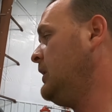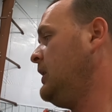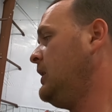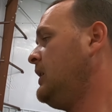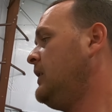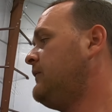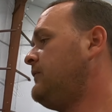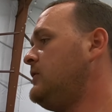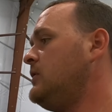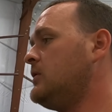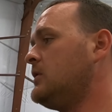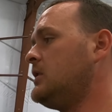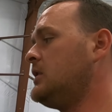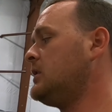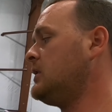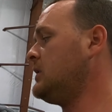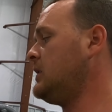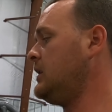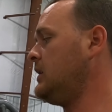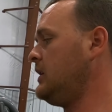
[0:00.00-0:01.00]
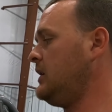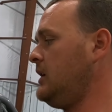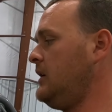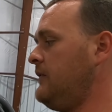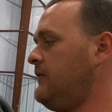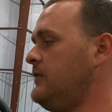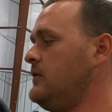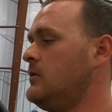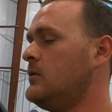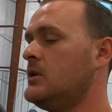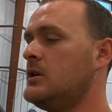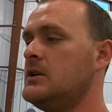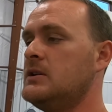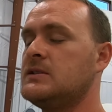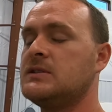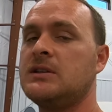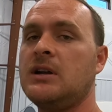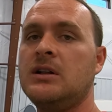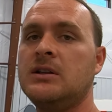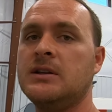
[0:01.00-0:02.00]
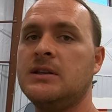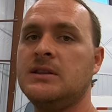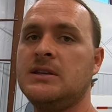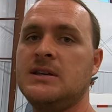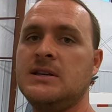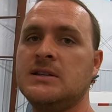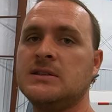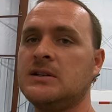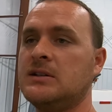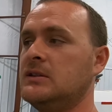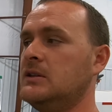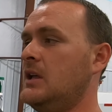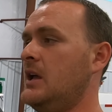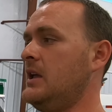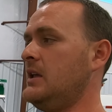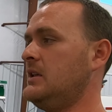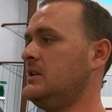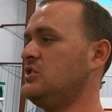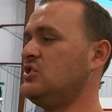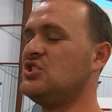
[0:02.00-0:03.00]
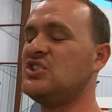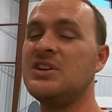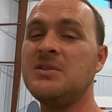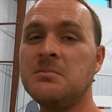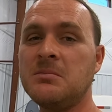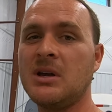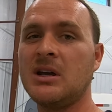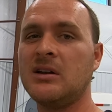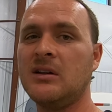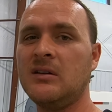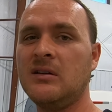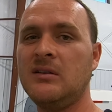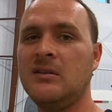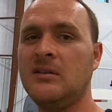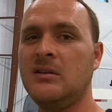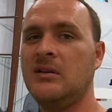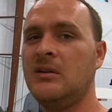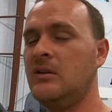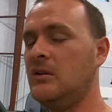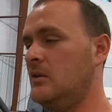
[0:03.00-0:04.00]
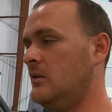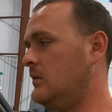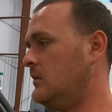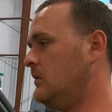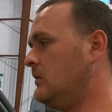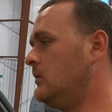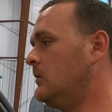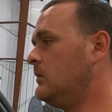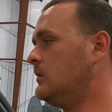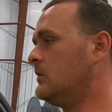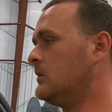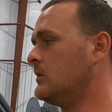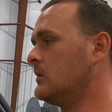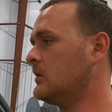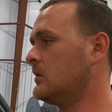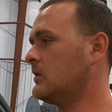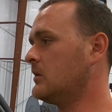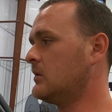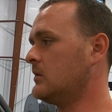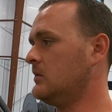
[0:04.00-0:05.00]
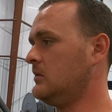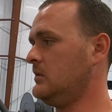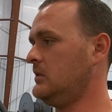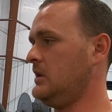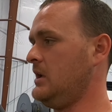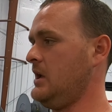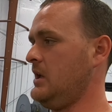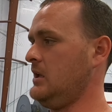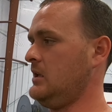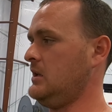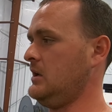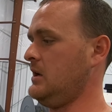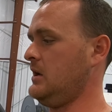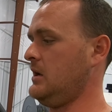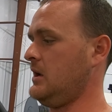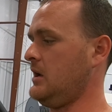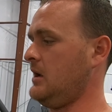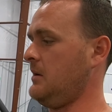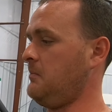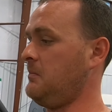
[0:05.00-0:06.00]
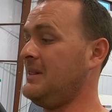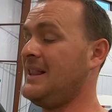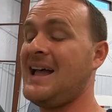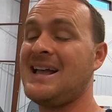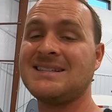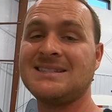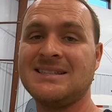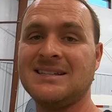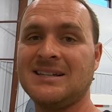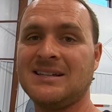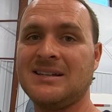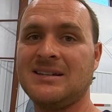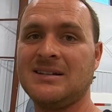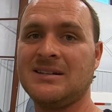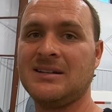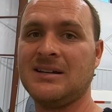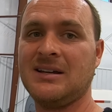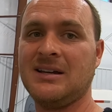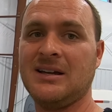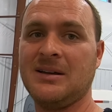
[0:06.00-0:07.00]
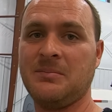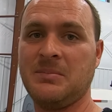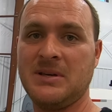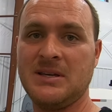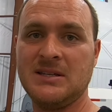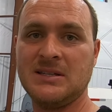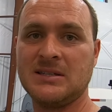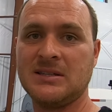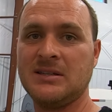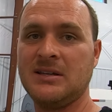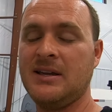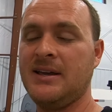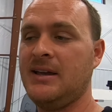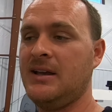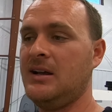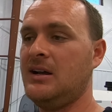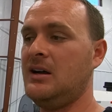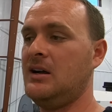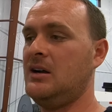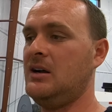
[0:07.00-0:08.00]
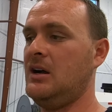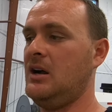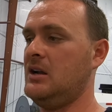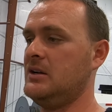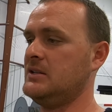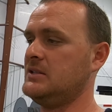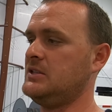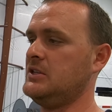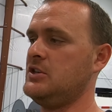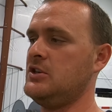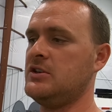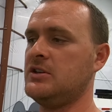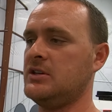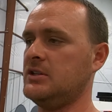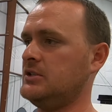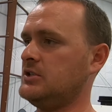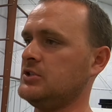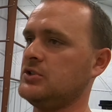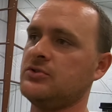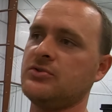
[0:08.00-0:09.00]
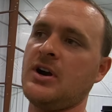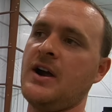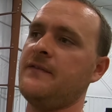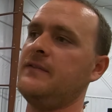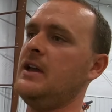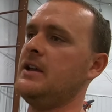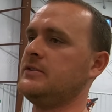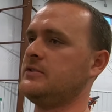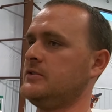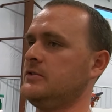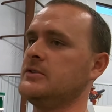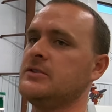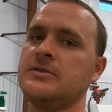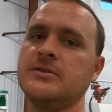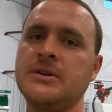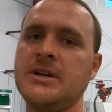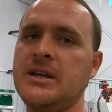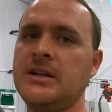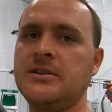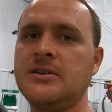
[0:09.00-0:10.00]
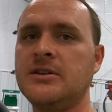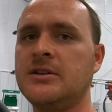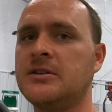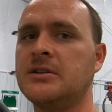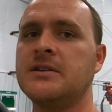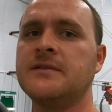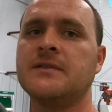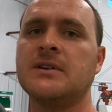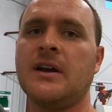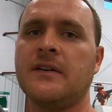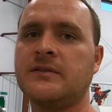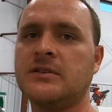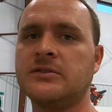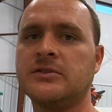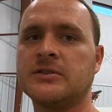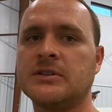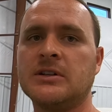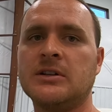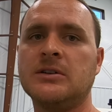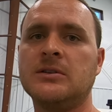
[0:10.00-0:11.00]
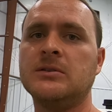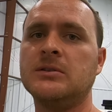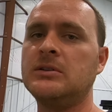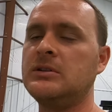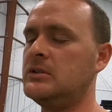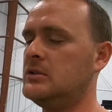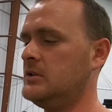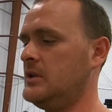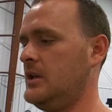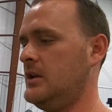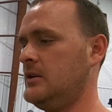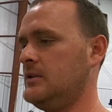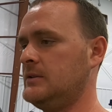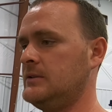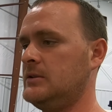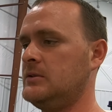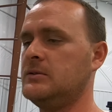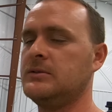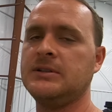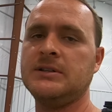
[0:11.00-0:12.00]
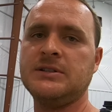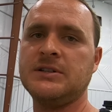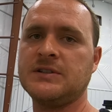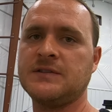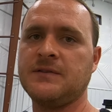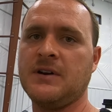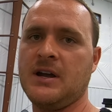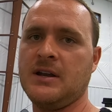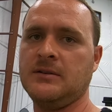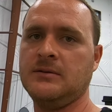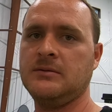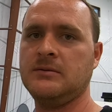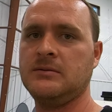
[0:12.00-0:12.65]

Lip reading: If you are installing these on like sheet metal or like a plastic piece, honestly, you can just drive that screw in. You don't even have to drill a hole and it'll hold it just fine.